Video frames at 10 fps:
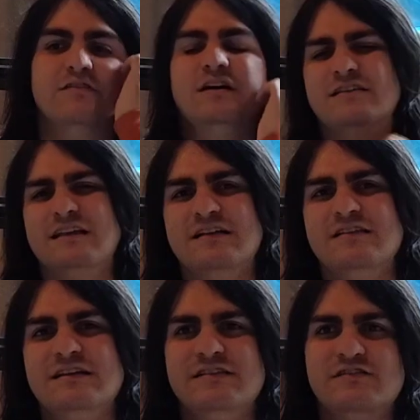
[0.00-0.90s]
That
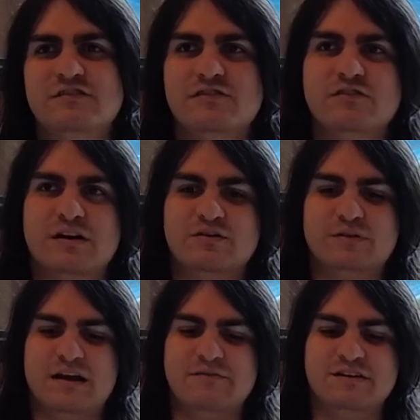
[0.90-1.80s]
it's just so I don't
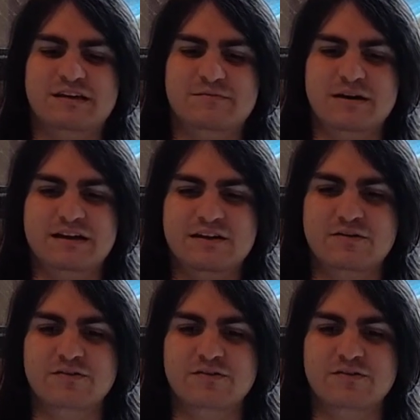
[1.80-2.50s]
have to keep making all